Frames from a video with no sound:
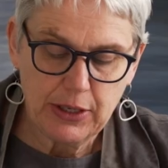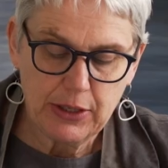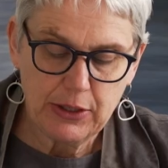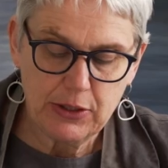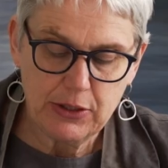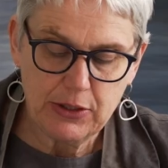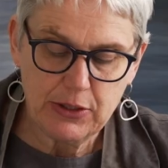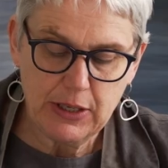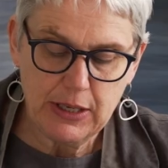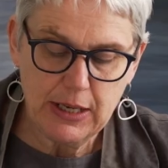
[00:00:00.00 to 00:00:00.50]

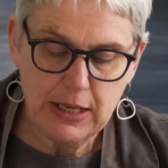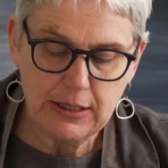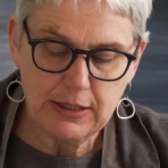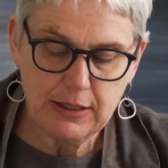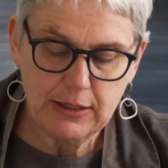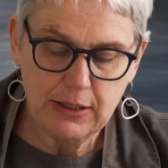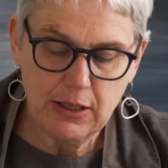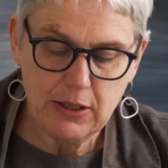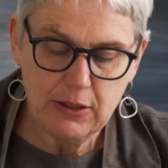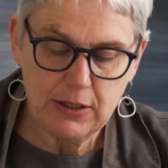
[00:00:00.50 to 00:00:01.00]
You see, it's
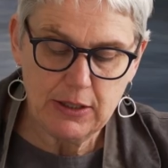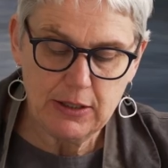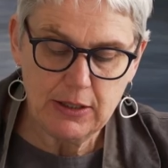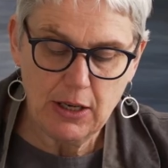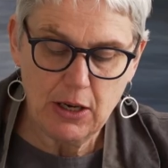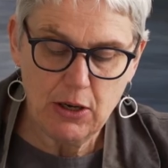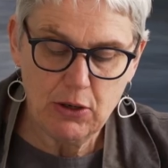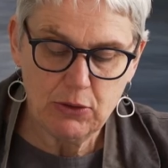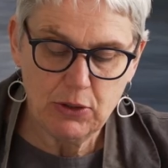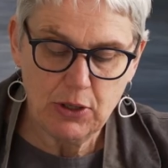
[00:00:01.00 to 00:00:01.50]
starting to
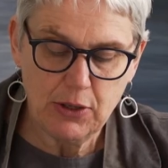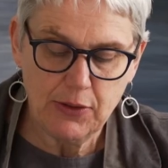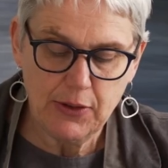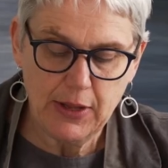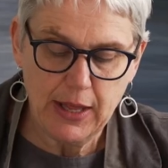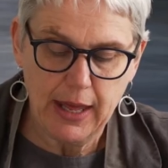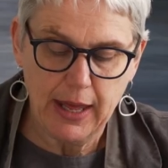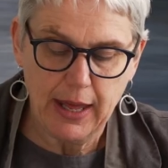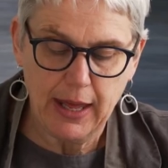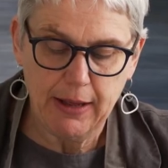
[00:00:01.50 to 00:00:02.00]
hold on
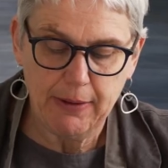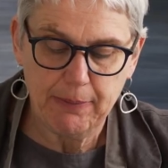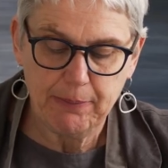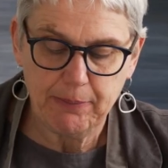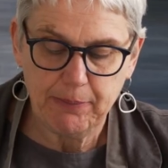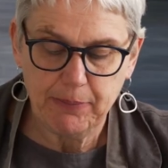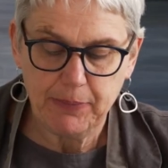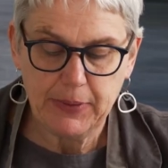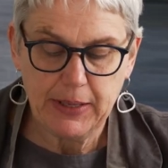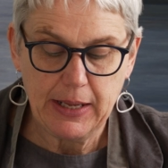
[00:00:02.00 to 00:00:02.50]
there.
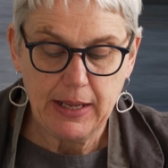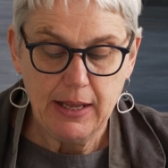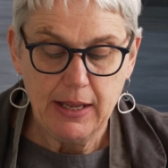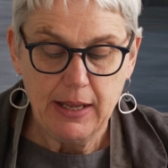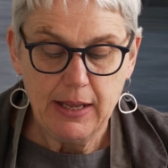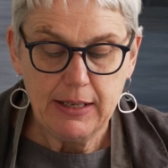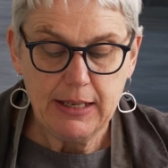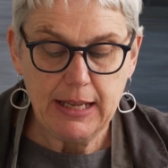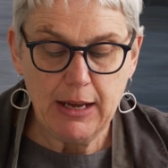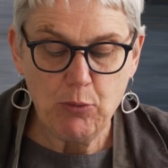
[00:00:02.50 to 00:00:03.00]

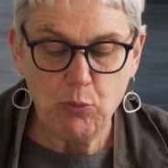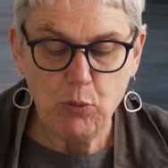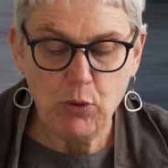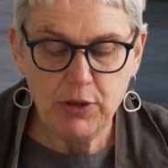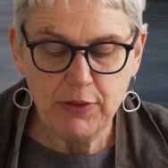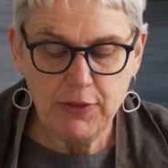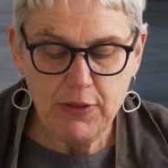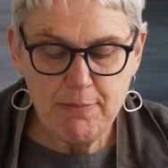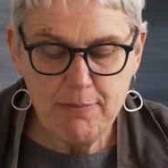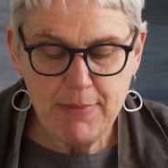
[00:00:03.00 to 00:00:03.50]
Now,
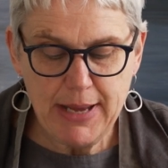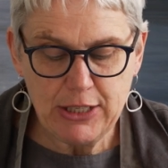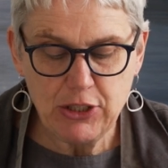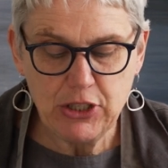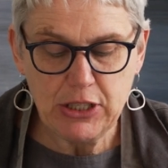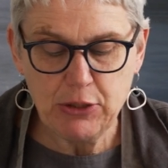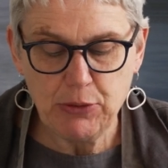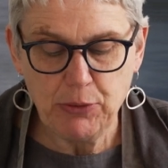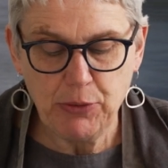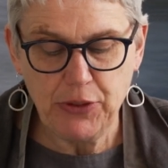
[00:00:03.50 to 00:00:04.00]
one of the
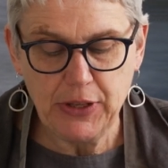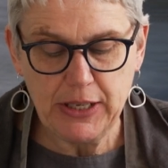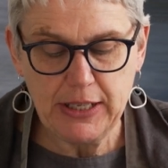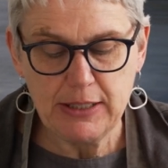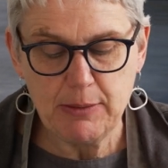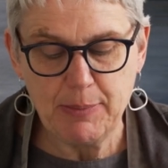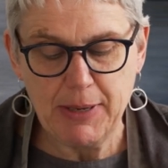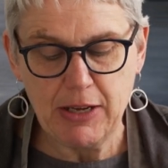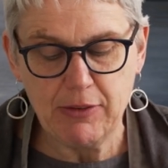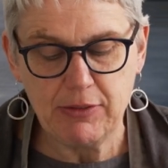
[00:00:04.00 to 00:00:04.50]
magical
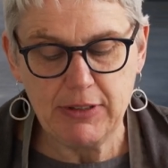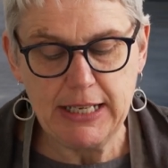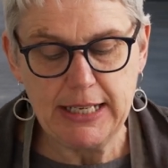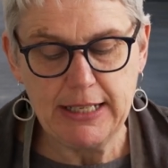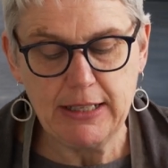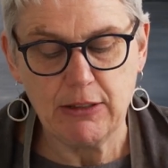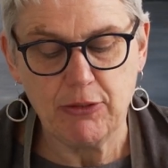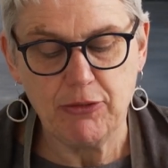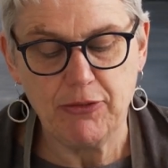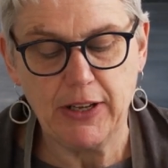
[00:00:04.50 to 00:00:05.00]
things about
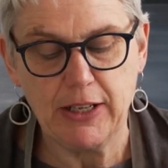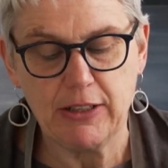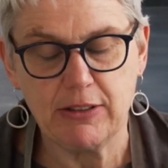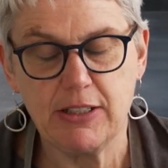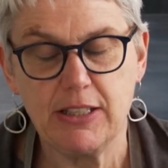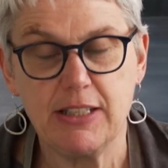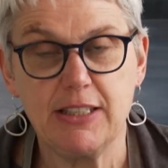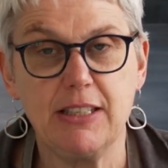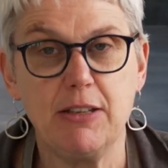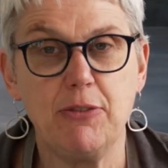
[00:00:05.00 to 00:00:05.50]

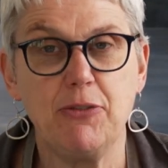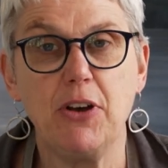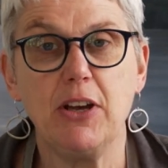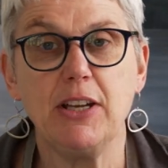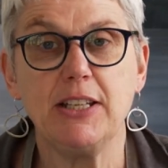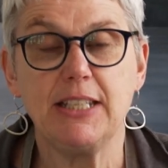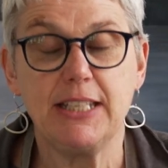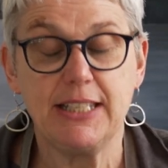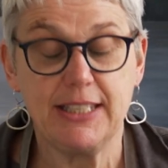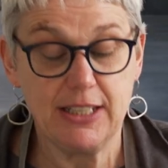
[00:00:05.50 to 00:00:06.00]
Needlefelt is if
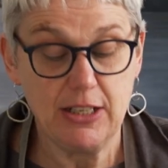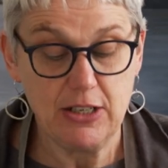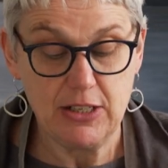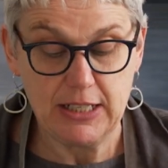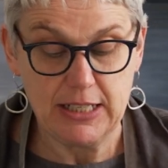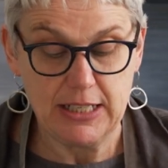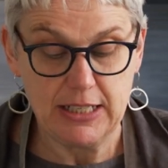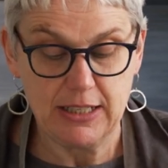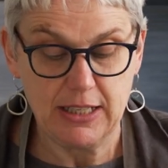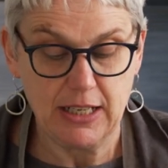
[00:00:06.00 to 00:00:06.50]
I
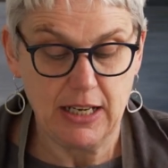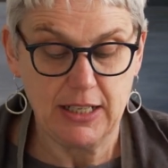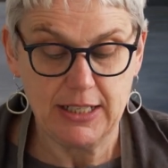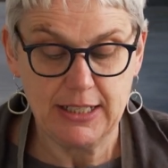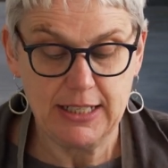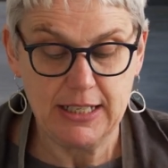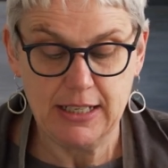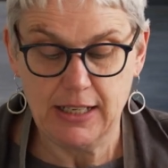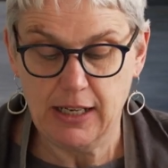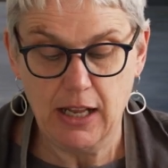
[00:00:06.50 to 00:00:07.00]
decided that I
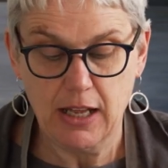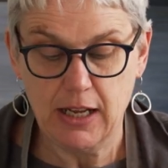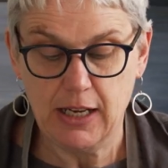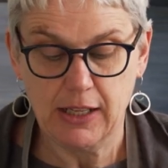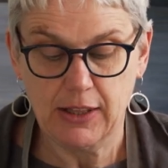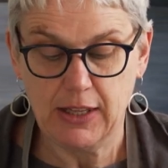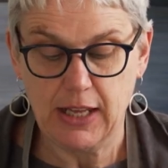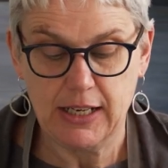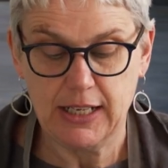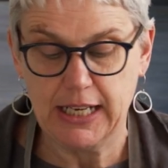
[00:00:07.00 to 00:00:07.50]
didn't
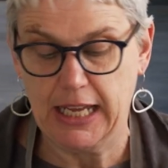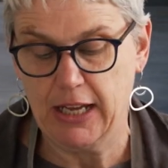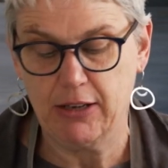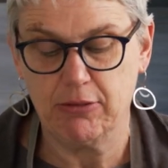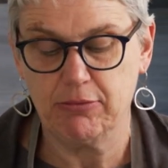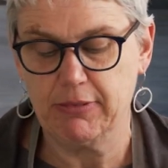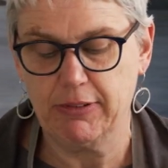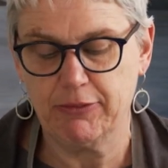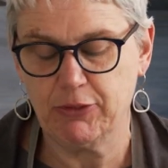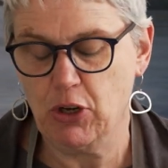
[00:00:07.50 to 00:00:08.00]
like that
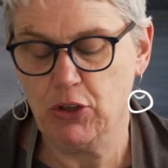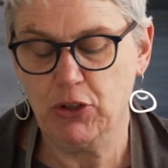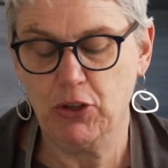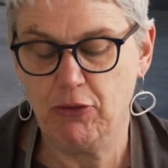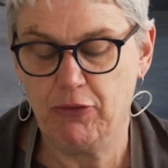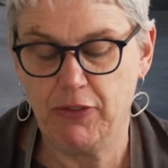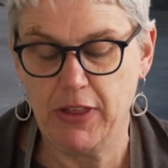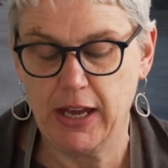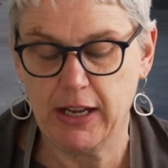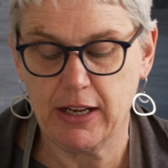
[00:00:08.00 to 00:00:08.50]
now, I've gone
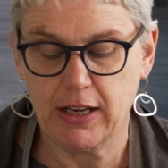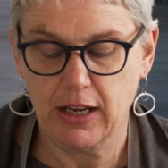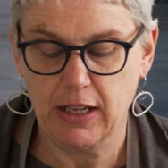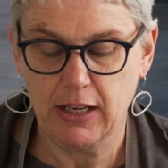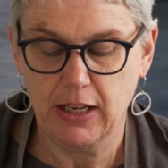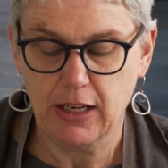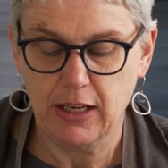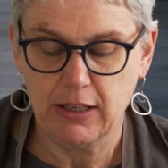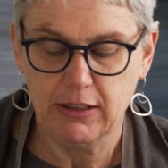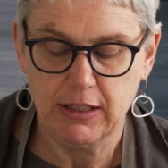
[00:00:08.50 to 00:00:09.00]
off that
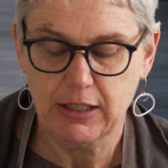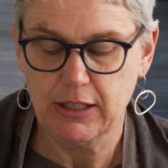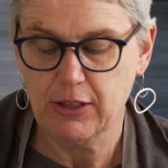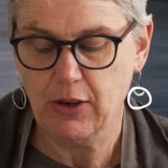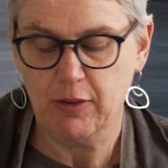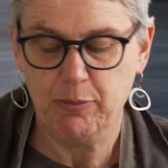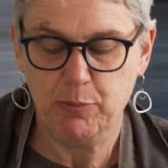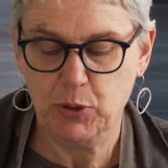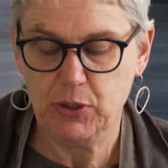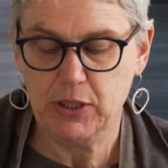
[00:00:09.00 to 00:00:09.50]
colour,
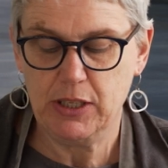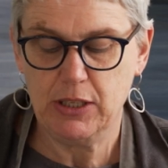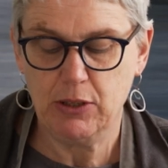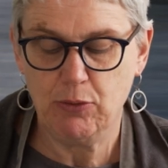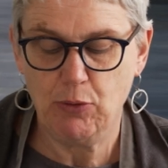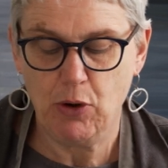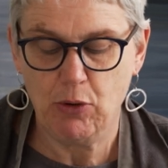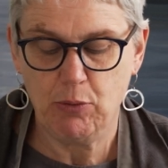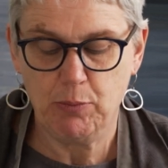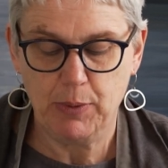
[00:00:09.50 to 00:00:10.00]
I've put it in the
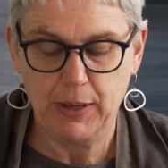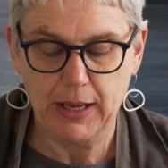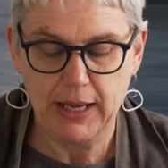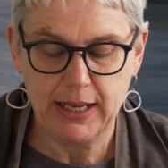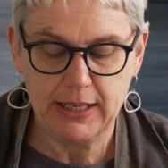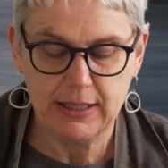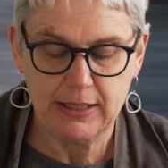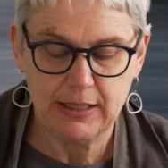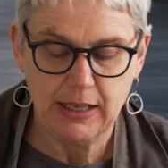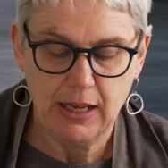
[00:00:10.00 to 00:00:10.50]
wrong
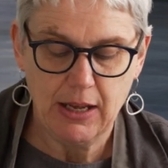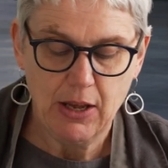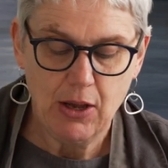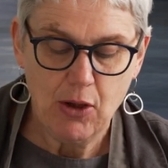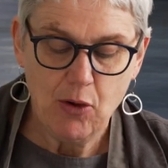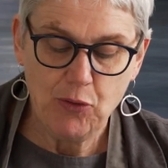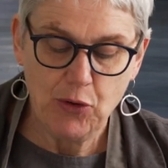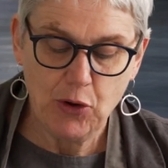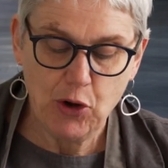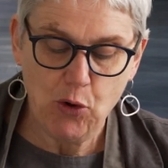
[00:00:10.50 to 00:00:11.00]
place,
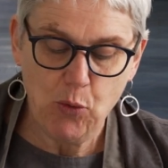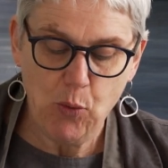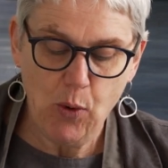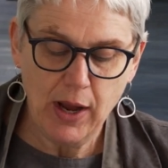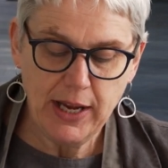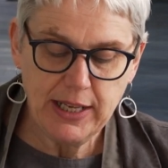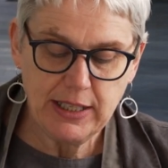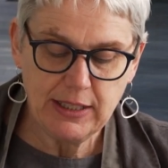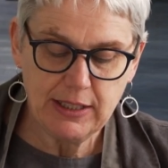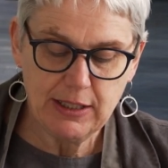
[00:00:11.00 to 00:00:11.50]
for
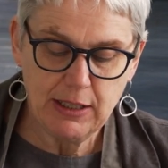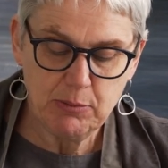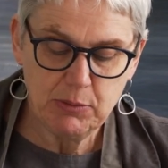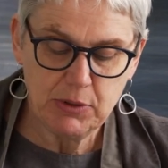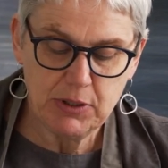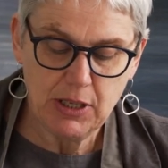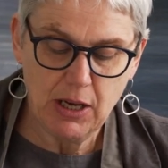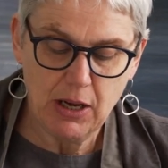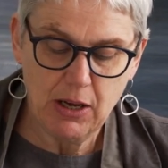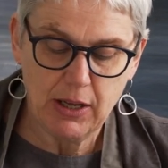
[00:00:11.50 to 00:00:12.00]
quite some
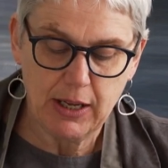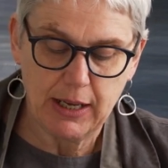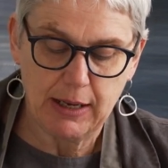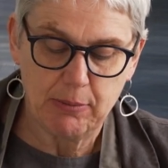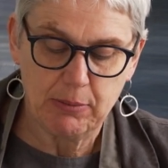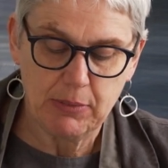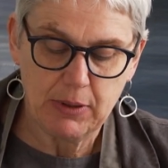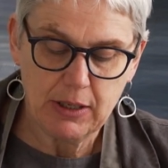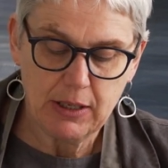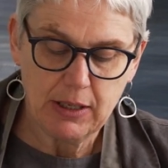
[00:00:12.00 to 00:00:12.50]
time,